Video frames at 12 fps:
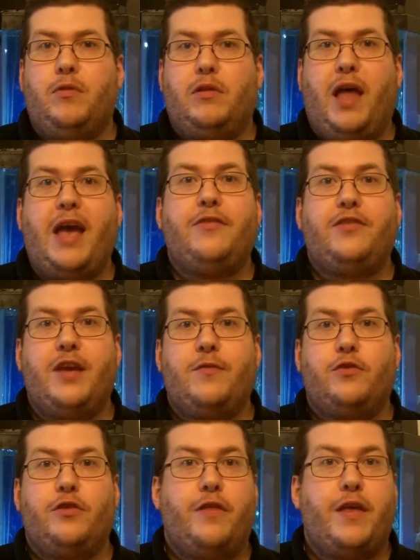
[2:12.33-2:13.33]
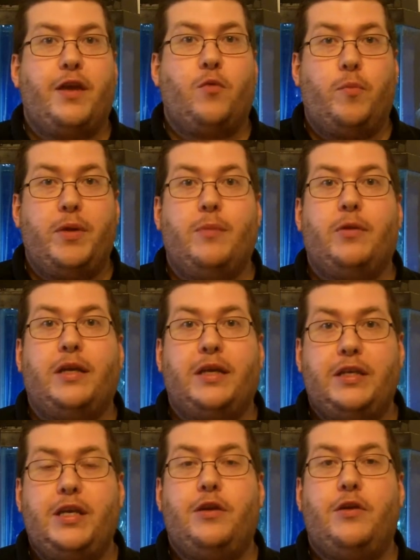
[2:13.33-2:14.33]
lifesaver, so they will be able to
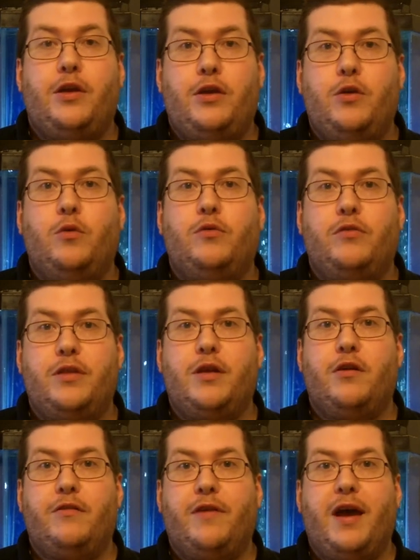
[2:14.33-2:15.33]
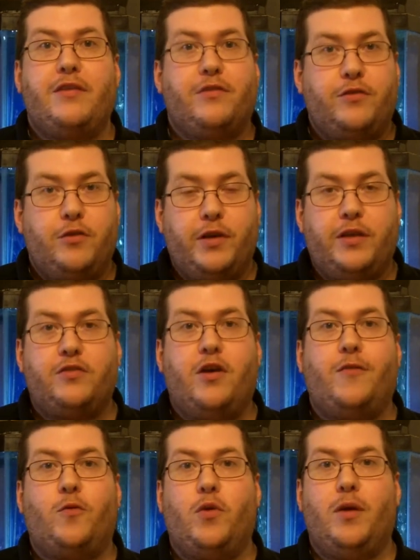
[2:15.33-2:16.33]
continue to use their device and still get
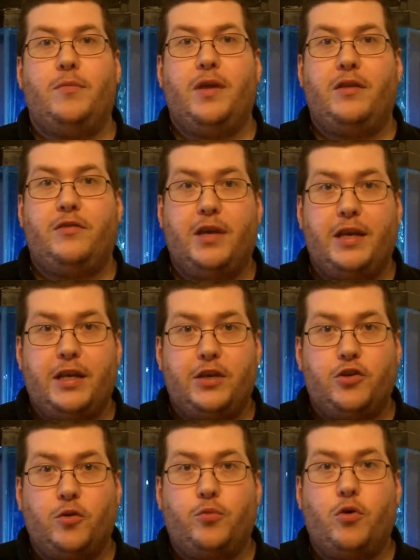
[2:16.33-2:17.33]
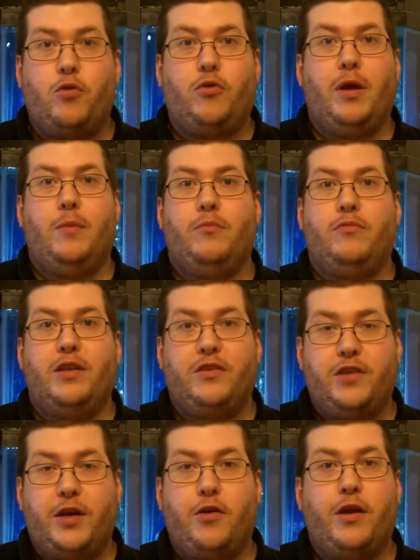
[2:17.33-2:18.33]
software updates, get additional programs,
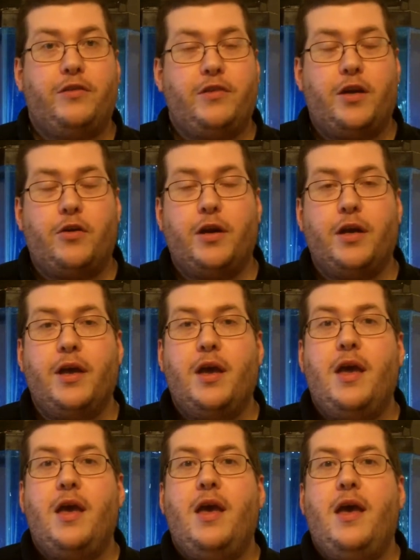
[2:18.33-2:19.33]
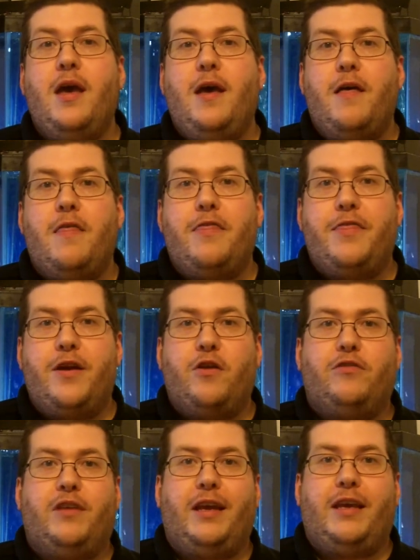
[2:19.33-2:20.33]
etc., etc.
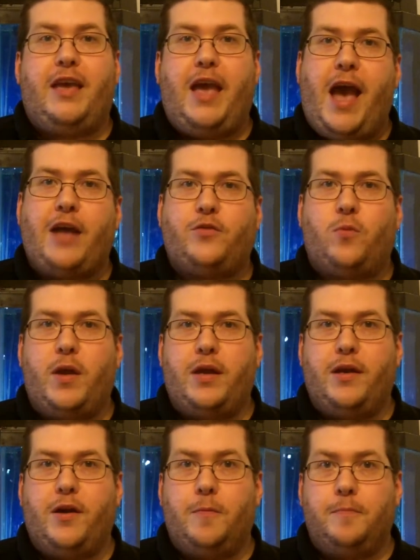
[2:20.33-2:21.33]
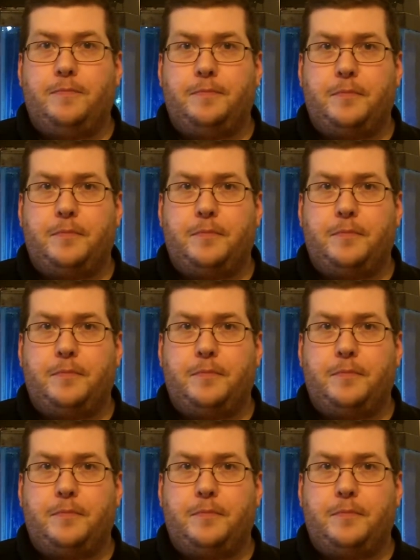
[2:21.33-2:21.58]
There's a catch right now.